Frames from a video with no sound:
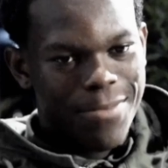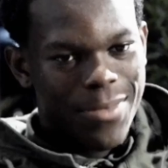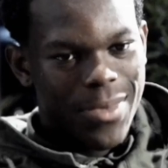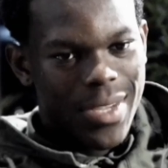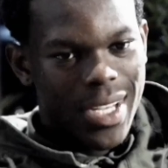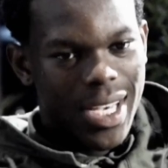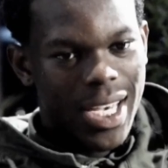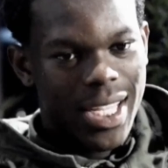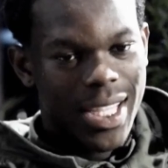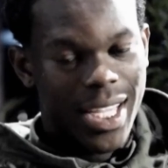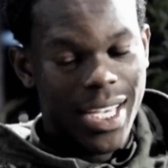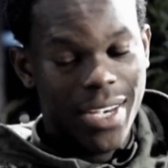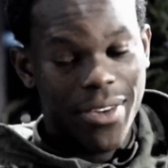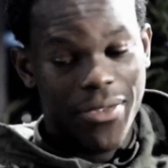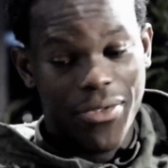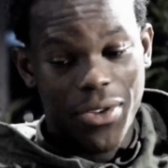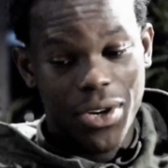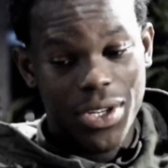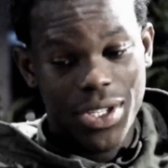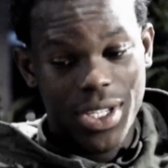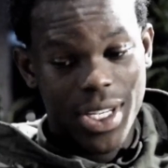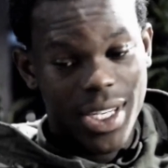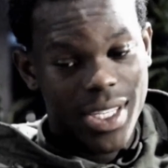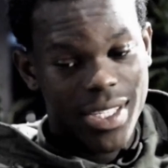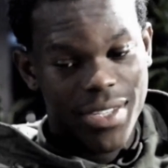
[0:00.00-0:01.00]
I think the
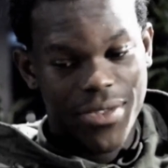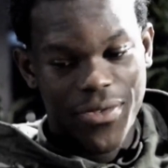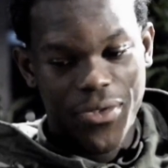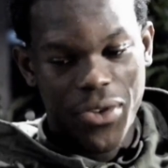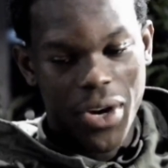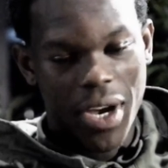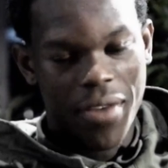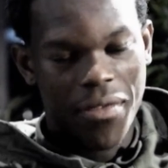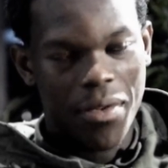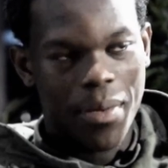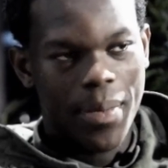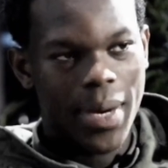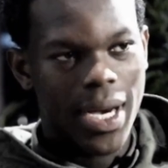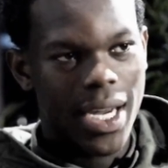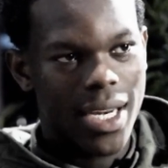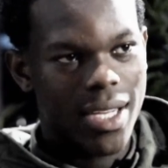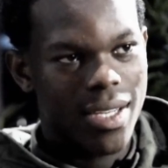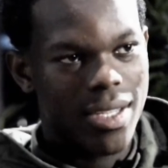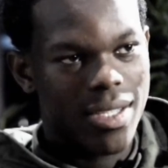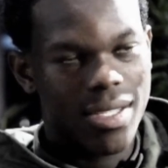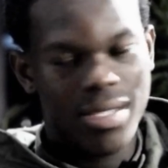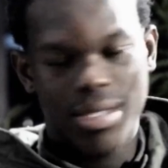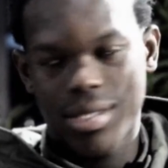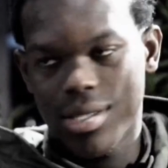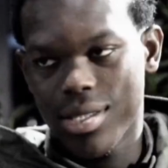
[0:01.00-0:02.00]
first year for everybody
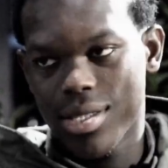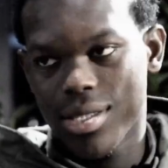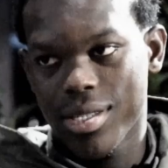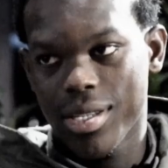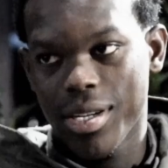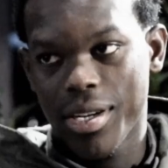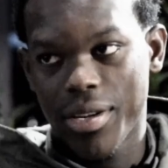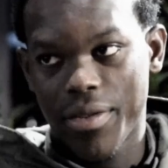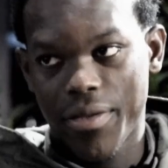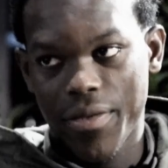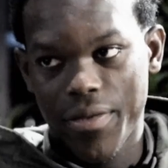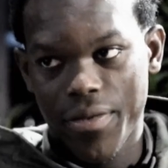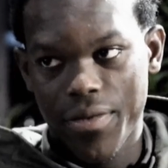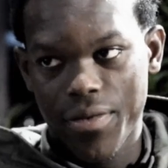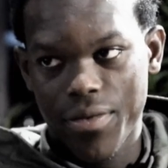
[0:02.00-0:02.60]
is tough.